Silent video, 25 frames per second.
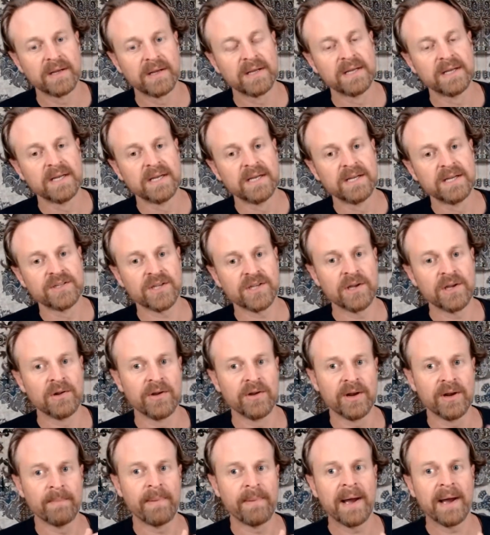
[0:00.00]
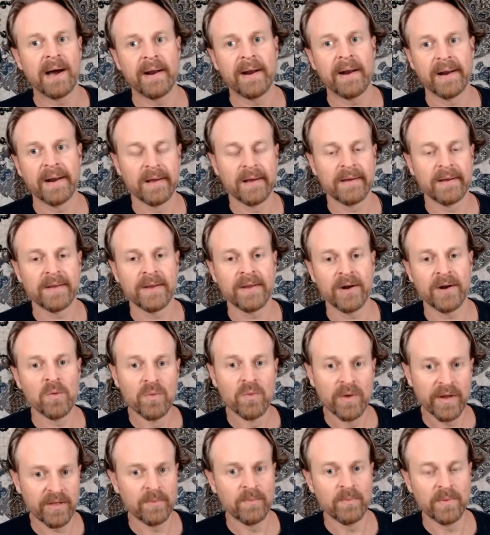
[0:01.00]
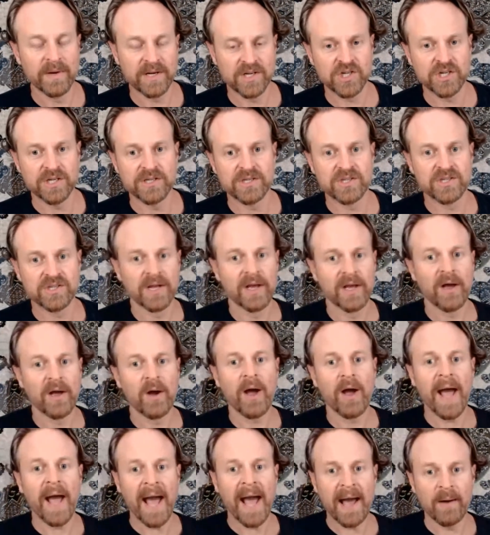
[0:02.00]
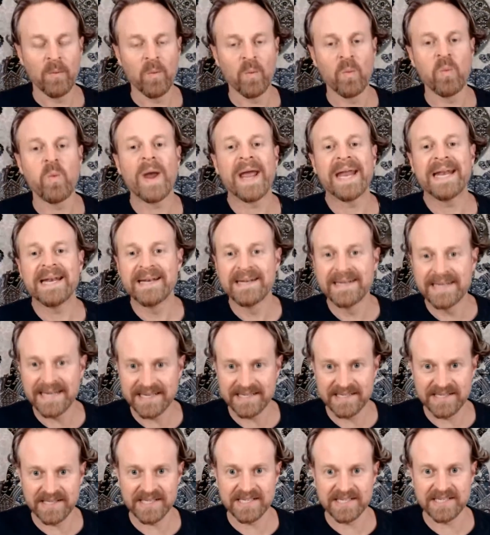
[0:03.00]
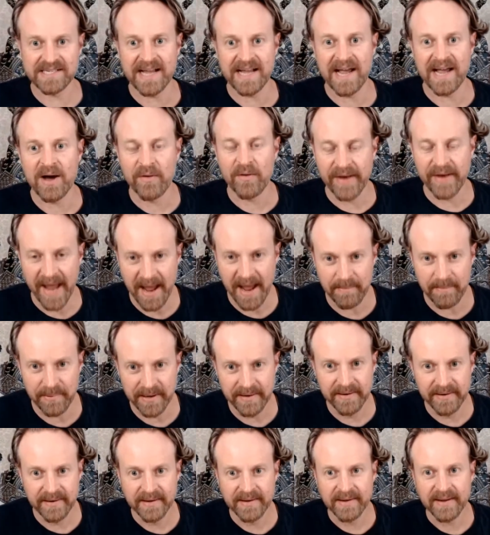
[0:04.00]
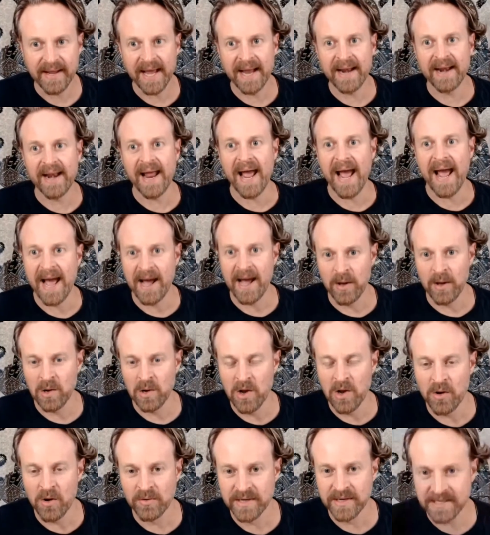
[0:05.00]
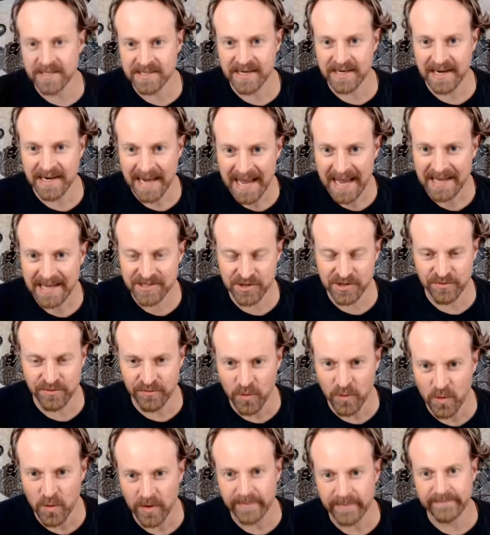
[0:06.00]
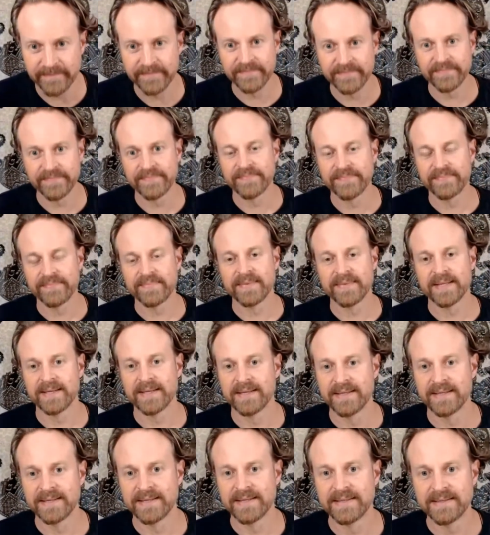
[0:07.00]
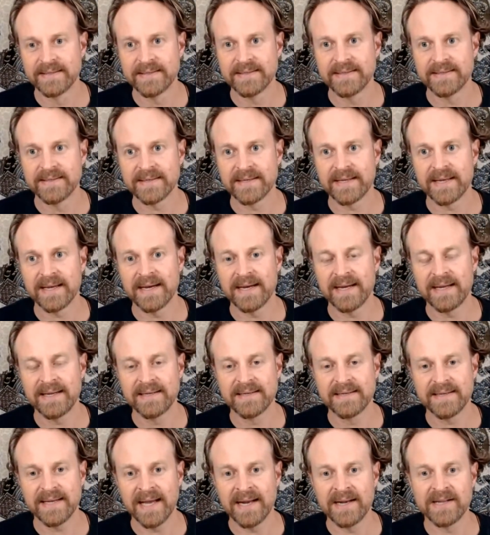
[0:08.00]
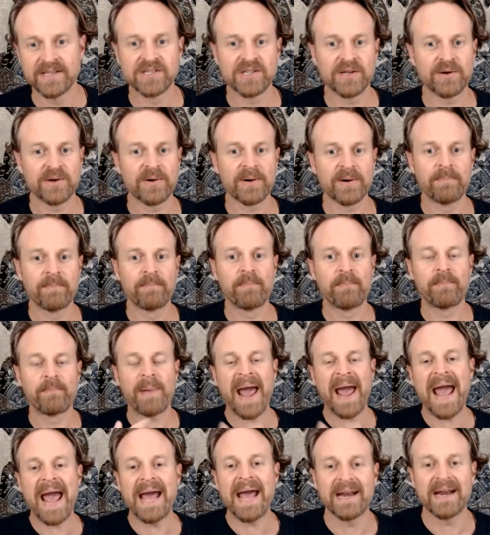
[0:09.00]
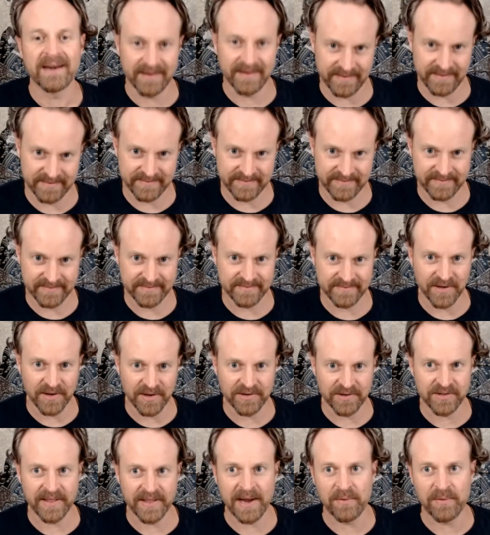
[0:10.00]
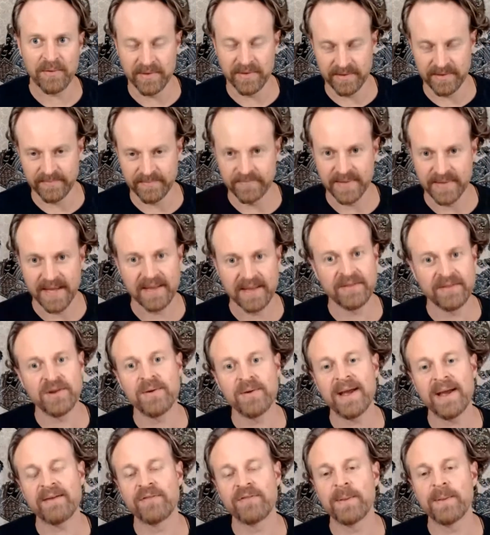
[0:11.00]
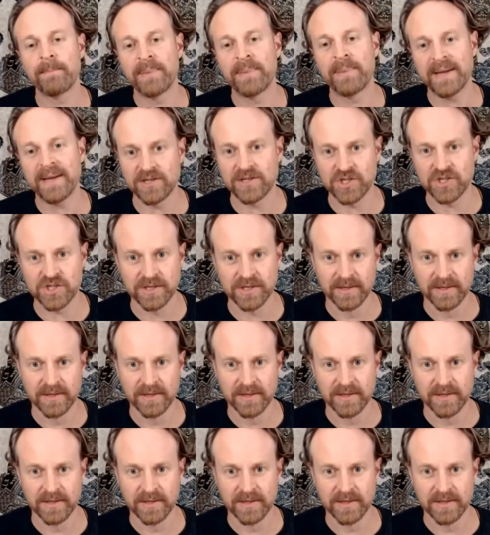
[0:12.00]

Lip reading: So you learn about, you know, rhythm, which is when does the sound happen and how long does it last for? Okay. And is there a pattern to that rhythm? And then you have the pitch.